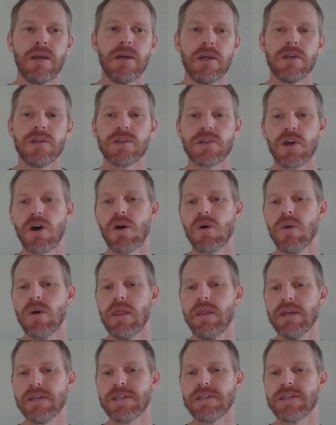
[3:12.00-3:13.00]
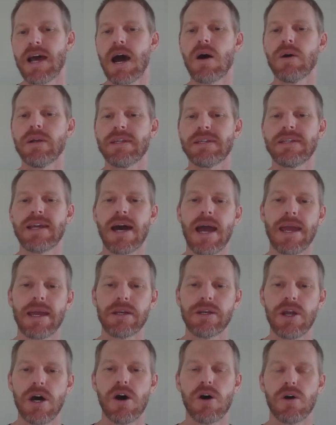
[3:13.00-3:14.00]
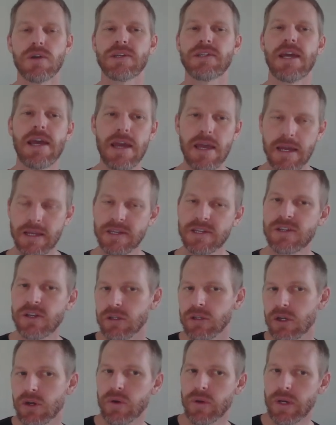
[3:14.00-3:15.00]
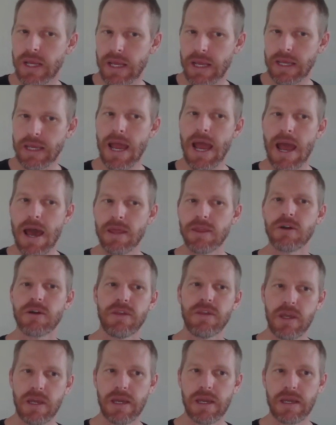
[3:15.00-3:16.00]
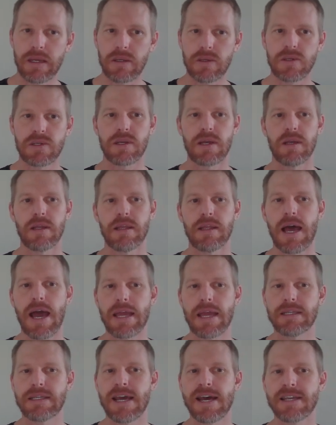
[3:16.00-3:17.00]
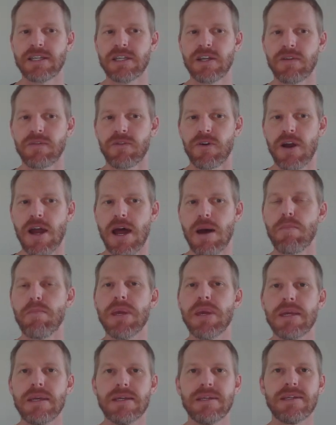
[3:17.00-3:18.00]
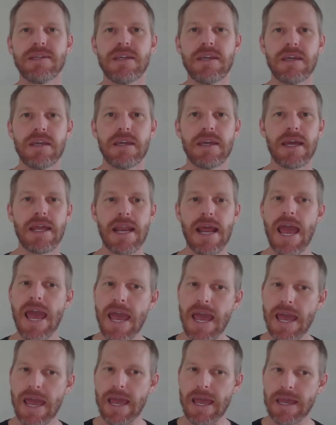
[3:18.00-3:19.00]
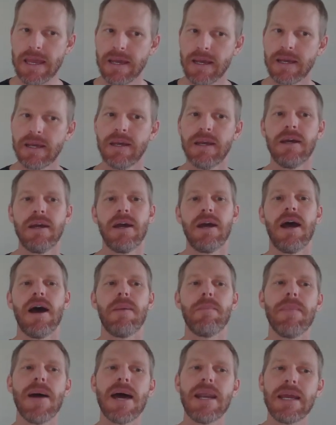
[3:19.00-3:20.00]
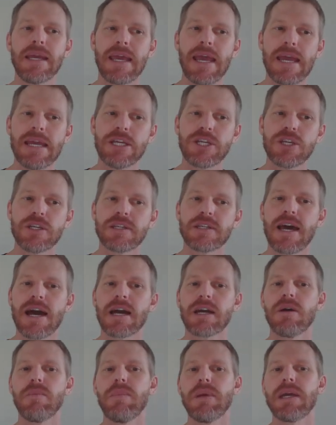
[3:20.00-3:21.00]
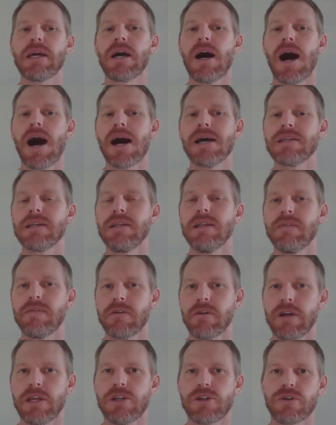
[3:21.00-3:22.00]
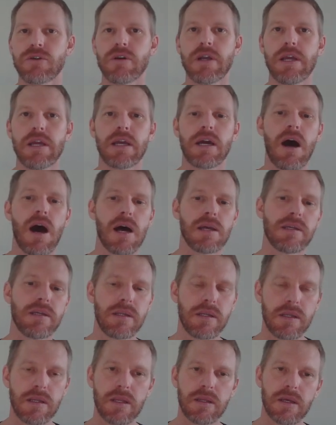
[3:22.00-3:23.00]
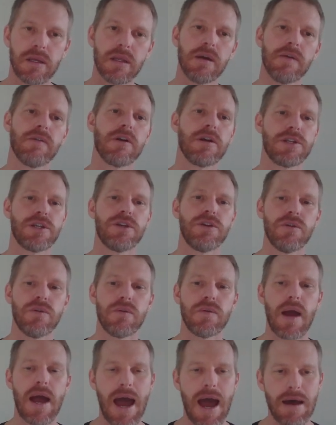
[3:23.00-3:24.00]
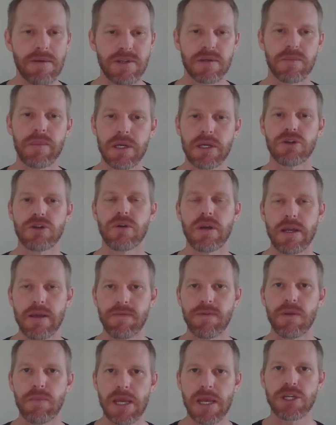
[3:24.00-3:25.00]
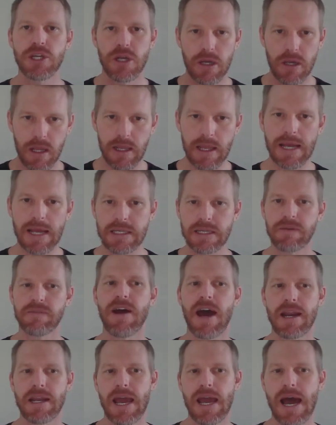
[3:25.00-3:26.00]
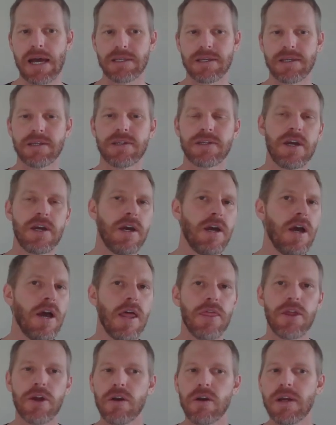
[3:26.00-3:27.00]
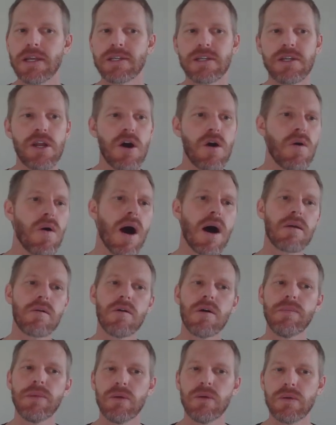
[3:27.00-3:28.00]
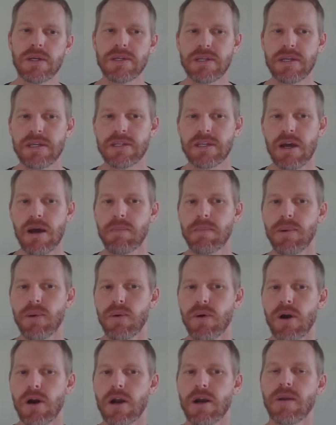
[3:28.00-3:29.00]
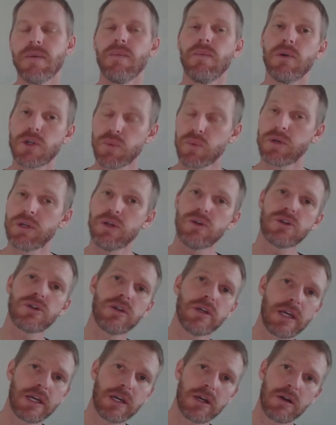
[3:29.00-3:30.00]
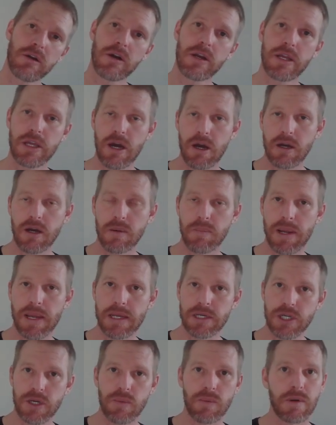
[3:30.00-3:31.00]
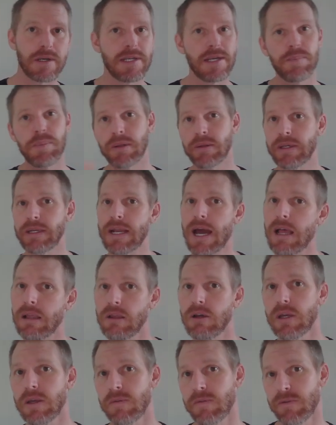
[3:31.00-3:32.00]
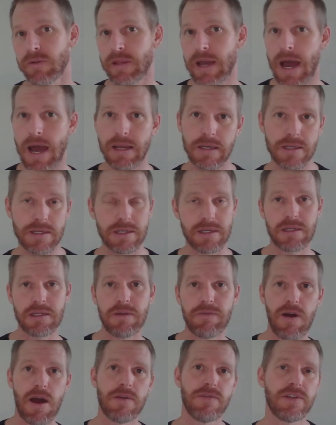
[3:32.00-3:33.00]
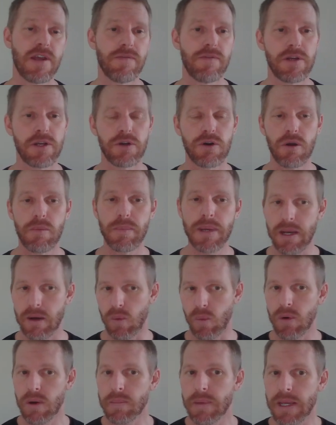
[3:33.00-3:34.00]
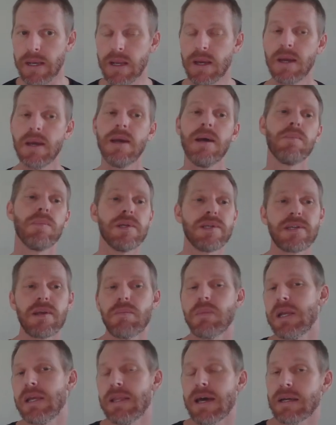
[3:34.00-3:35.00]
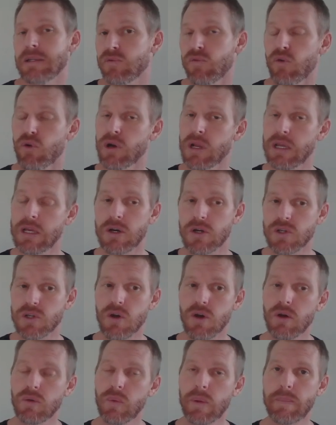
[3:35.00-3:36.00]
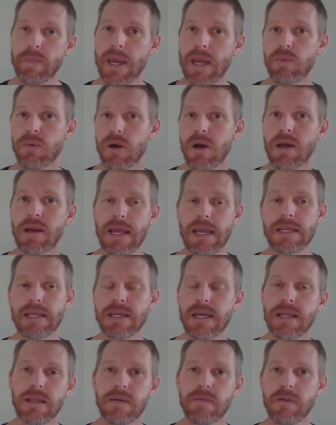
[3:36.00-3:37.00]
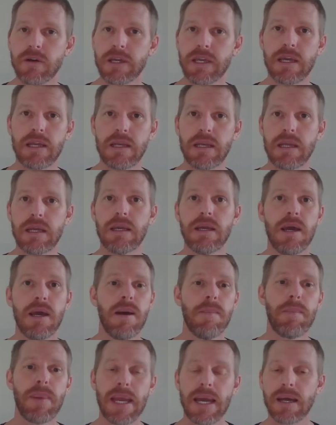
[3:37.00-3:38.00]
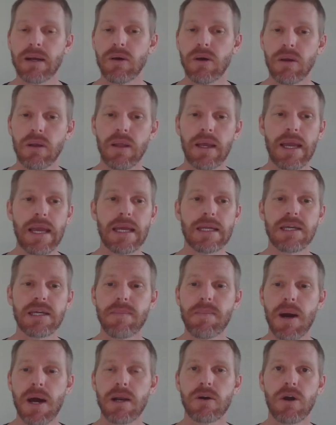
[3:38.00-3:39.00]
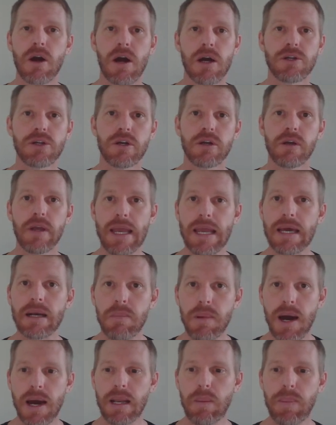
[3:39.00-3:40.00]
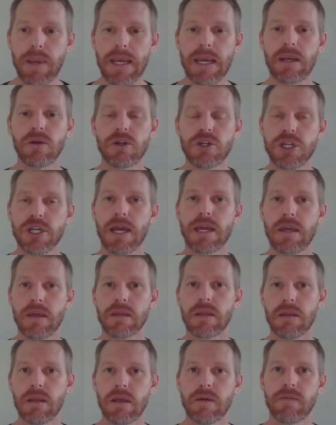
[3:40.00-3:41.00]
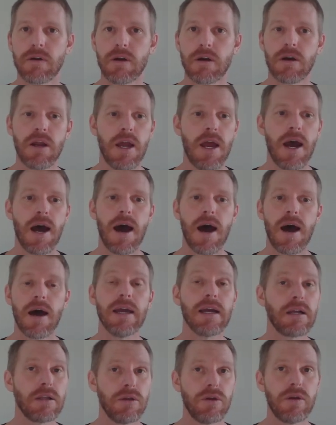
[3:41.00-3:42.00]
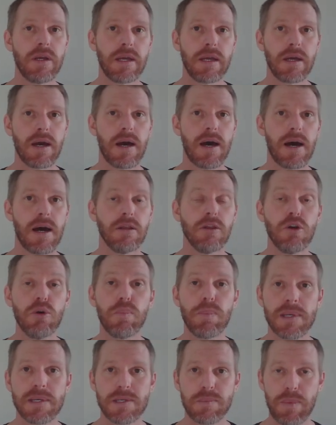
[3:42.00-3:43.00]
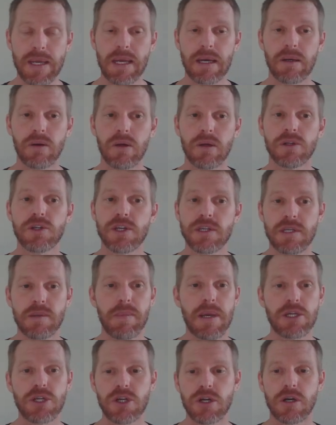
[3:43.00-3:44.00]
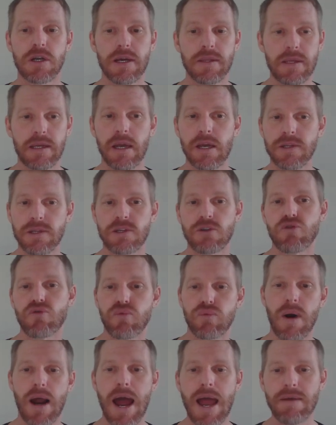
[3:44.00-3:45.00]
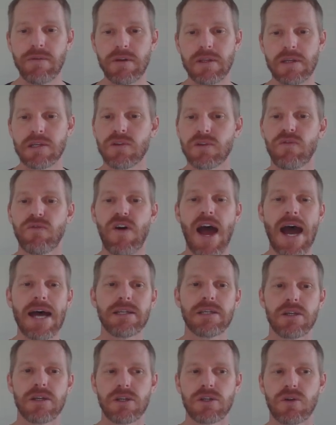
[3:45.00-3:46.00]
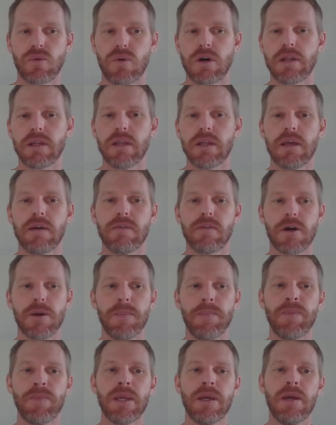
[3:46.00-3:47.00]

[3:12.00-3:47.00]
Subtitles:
So this is how it's diagnosed, excluding other things like testing for Hep B, C, and A, medications that can be causing liver injury, causing the liver to have some injury, inflammation, collecting fatty acids. There is no autoimmune disease on board, which would usually occur in a younger patient. We're typically not looking for that in a 65, 70-year-old man or woman, but somebody that's 40 years old, we may run anti-liver kidney panel, anti-mitochondrial antibody panel, checking the liver, including lupus panel, just to make sure nothing else is driving this fat to store in the liver.